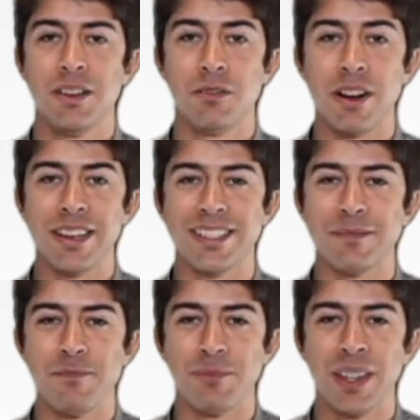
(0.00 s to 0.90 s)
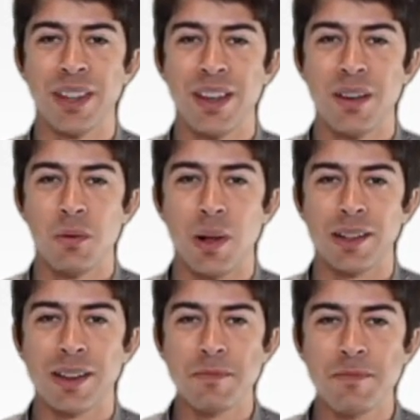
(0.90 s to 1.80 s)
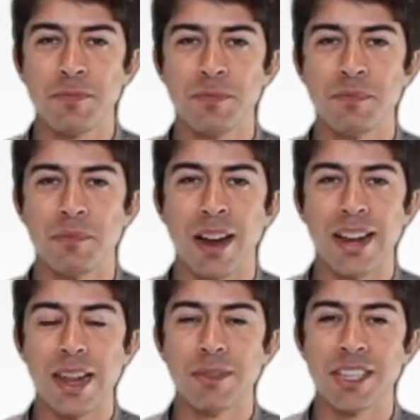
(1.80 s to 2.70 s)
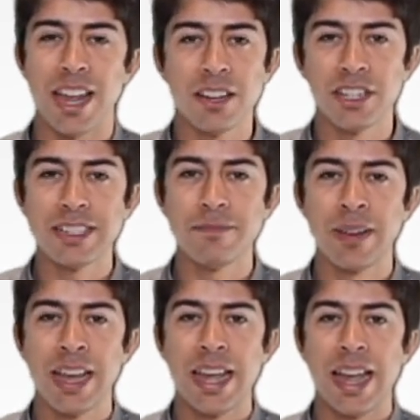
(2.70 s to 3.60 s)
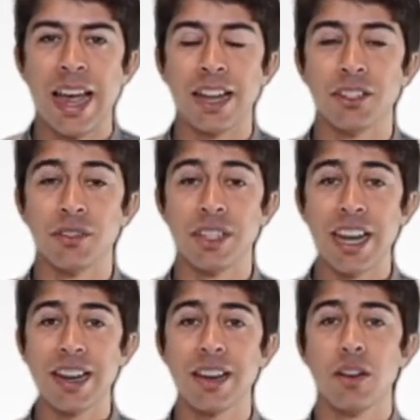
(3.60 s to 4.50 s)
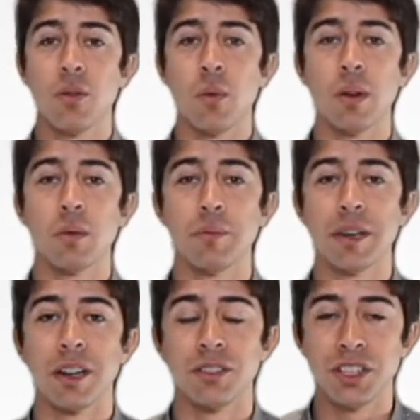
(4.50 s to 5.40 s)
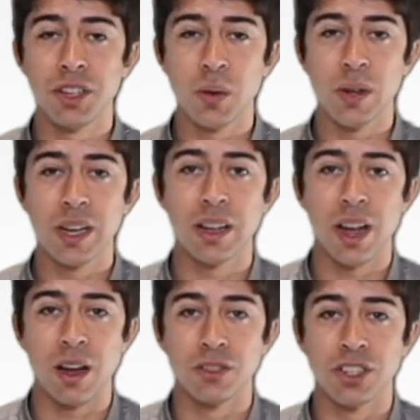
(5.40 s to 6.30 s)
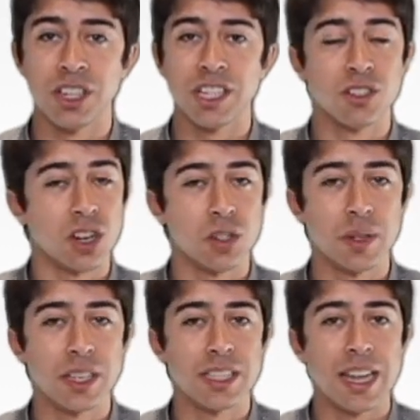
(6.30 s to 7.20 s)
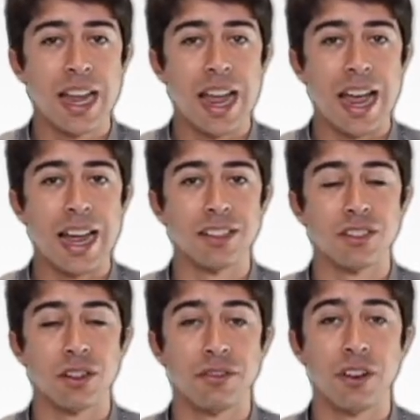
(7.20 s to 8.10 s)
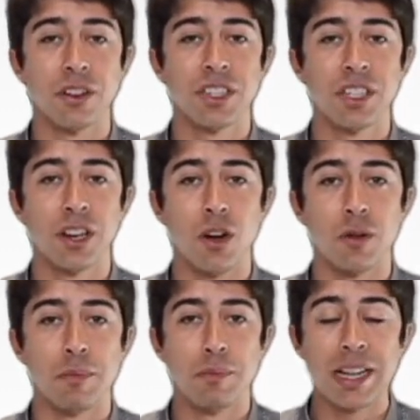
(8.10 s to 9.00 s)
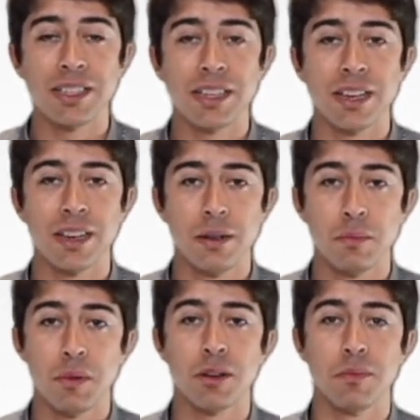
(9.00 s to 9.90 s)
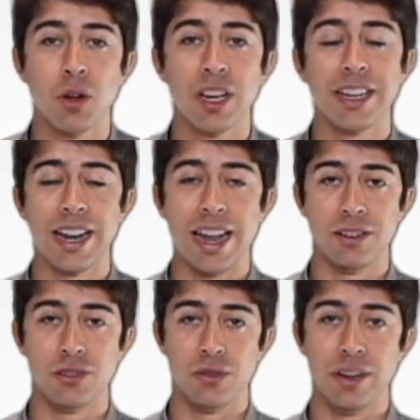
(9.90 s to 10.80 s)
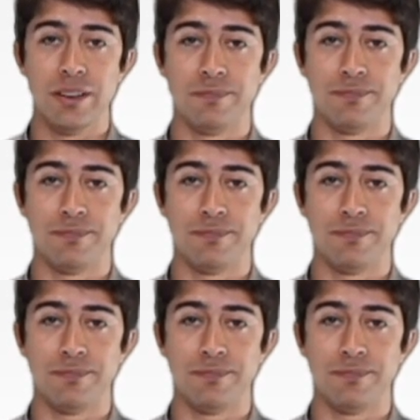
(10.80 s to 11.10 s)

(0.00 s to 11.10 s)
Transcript: Right, welcome. My name is Adrian, and today we will be continuing our journey in SolidWorks and start focusing on basic part modeling and drawing.